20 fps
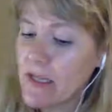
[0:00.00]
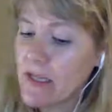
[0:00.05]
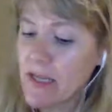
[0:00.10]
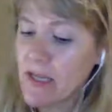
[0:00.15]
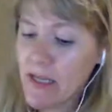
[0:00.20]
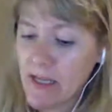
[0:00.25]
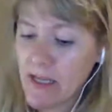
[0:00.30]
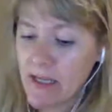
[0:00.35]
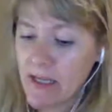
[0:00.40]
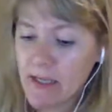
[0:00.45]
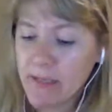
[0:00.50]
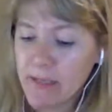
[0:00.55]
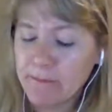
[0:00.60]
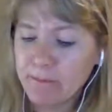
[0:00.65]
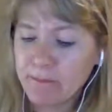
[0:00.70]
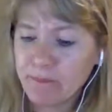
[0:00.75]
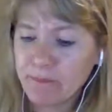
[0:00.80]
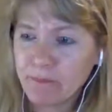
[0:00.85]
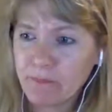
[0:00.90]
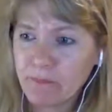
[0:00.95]
kids
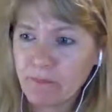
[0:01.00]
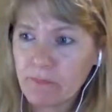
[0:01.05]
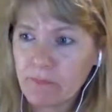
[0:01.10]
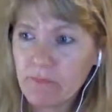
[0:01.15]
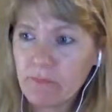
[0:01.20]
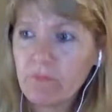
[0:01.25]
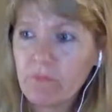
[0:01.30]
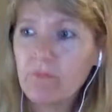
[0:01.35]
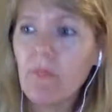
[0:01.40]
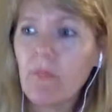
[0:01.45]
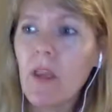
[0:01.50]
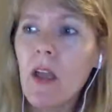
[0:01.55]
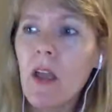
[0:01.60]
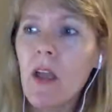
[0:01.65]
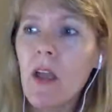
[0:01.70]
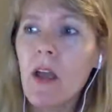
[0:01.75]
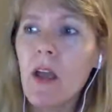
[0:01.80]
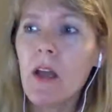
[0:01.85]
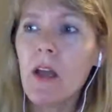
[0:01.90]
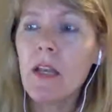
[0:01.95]

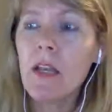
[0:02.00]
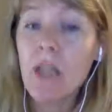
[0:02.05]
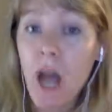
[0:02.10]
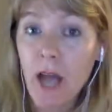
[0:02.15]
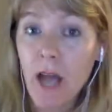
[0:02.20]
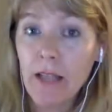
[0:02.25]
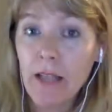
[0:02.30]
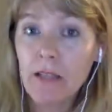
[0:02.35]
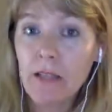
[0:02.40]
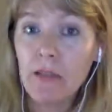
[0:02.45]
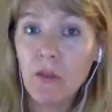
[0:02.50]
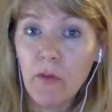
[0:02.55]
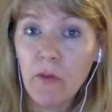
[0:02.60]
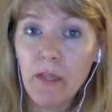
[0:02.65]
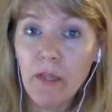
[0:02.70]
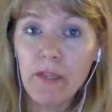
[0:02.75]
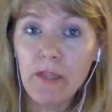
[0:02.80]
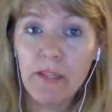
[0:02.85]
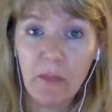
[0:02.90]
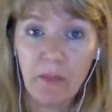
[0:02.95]
not
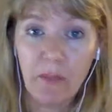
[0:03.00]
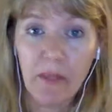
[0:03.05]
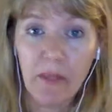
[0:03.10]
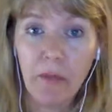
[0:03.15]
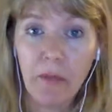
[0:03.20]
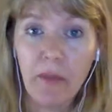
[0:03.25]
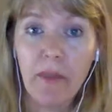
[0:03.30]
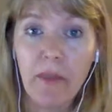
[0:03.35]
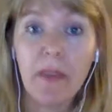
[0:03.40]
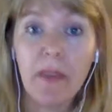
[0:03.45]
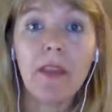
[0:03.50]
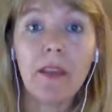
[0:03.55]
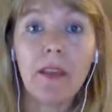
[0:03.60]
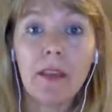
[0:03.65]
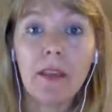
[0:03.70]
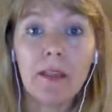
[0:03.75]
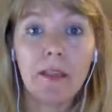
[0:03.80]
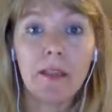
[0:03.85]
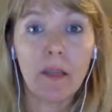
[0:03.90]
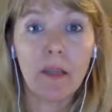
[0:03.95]
doing something that we think
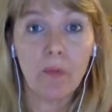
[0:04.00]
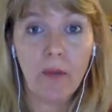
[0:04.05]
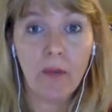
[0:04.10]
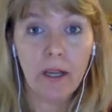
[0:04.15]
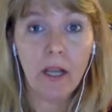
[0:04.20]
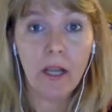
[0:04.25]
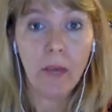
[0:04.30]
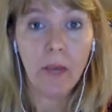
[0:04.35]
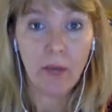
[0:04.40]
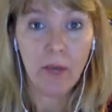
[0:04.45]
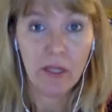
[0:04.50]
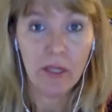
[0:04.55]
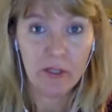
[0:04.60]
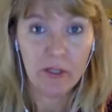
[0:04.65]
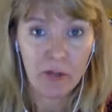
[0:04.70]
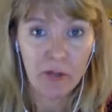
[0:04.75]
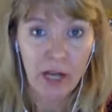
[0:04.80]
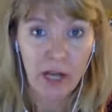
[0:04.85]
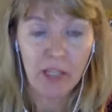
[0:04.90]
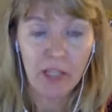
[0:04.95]
is a reading comprehension
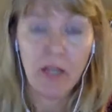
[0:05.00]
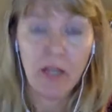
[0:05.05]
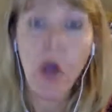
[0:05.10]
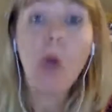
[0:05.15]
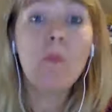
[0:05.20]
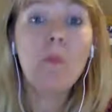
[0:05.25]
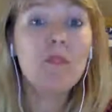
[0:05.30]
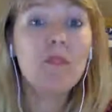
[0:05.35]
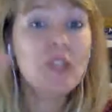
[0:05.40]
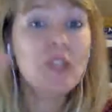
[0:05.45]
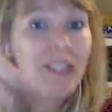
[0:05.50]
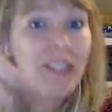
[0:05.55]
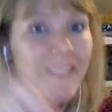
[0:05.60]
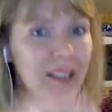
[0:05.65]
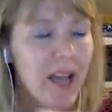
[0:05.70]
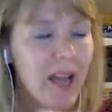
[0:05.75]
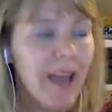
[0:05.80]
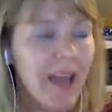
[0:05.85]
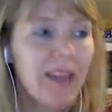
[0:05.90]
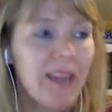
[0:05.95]
strategy. Oh, she's
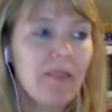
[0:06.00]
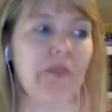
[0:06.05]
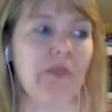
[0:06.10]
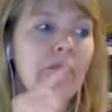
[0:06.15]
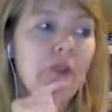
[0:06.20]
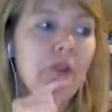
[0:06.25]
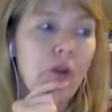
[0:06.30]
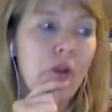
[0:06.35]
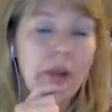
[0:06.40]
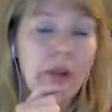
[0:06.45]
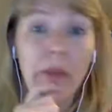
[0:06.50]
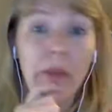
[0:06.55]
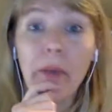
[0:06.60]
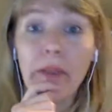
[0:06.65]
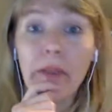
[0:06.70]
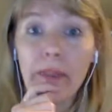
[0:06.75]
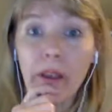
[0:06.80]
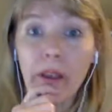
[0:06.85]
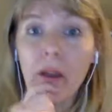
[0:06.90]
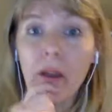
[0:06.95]
not inferring right
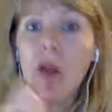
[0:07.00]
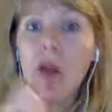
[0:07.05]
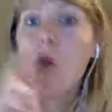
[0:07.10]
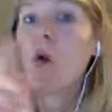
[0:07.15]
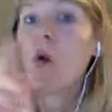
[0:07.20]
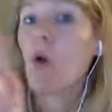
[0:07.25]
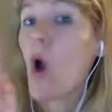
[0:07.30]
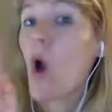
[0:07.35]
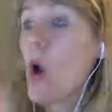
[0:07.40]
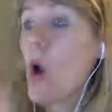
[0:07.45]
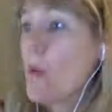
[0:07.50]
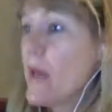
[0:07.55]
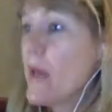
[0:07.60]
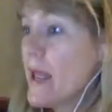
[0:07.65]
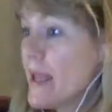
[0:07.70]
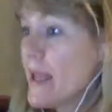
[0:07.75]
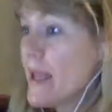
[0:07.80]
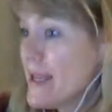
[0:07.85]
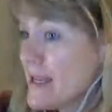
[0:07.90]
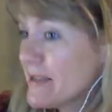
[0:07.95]
there. Or, oh,
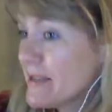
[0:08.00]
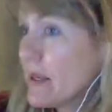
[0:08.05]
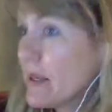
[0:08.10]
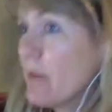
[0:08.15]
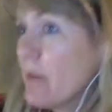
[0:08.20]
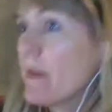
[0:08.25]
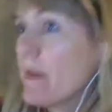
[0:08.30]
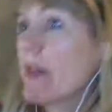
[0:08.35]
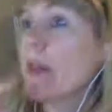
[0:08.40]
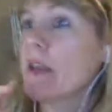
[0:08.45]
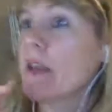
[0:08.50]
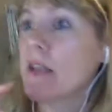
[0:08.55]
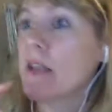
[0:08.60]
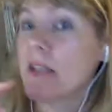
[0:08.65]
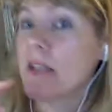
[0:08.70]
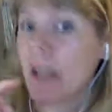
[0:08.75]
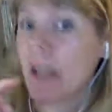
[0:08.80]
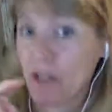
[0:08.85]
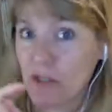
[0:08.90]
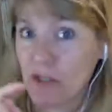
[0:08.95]
he's not making
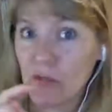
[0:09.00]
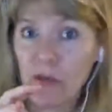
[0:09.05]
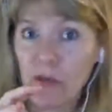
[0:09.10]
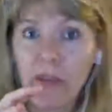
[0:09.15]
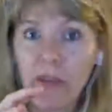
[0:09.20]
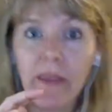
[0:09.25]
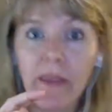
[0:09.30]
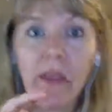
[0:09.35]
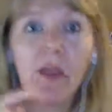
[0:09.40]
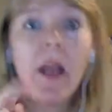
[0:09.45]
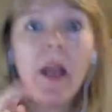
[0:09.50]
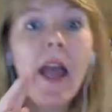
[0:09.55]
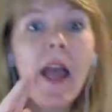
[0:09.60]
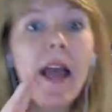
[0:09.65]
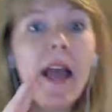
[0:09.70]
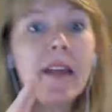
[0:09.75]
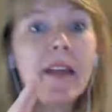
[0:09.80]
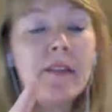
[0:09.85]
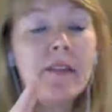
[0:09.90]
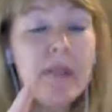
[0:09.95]
connections right there.
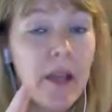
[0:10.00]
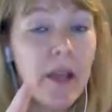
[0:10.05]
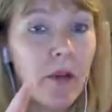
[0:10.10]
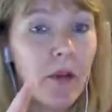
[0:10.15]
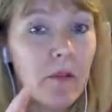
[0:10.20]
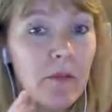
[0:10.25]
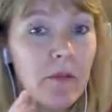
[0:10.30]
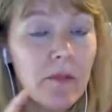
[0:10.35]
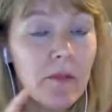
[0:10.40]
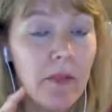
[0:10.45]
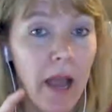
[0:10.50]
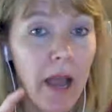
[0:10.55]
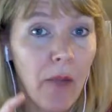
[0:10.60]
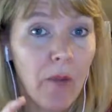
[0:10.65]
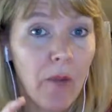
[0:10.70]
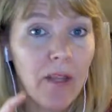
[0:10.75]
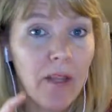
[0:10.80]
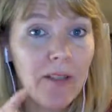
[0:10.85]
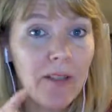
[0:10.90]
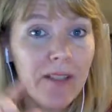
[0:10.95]
Now, I
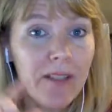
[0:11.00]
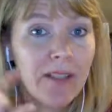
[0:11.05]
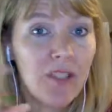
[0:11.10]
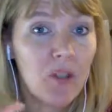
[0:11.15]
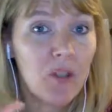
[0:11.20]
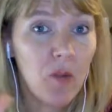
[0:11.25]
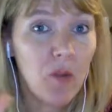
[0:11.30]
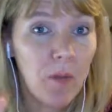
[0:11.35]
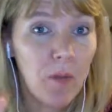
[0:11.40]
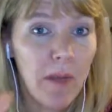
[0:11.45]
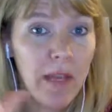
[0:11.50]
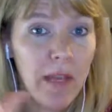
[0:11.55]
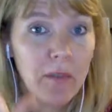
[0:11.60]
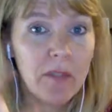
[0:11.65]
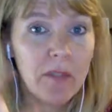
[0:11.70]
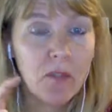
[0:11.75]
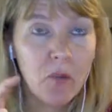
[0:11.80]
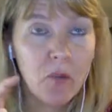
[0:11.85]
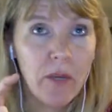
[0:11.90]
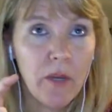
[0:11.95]
want you to discriminate
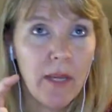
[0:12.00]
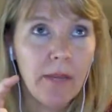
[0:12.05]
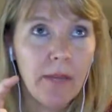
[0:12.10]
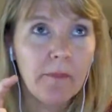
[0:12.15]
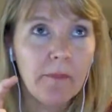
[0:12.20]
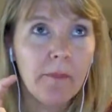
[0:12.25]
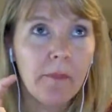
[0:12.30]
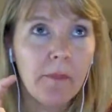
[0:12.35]
between